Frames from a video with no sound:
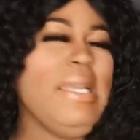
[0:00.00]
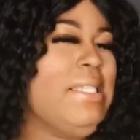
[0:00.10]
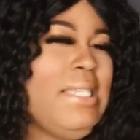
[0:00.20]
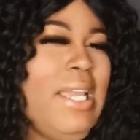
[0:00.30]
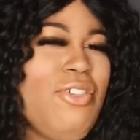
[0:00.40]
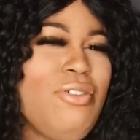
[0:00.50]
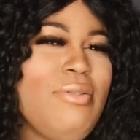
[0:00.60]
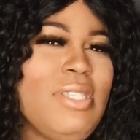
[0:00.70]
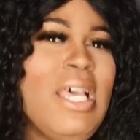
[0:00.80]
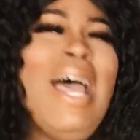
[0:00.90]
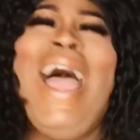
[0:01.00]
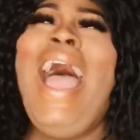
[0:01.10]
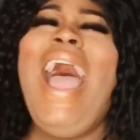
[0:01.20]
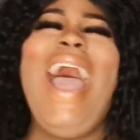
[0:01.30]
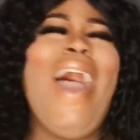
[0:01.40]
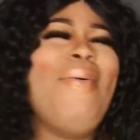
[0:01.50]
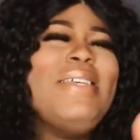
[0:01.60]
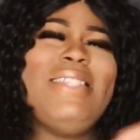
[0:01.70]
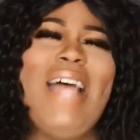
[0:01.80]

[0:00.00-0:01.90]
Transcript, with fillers: issues? How is that?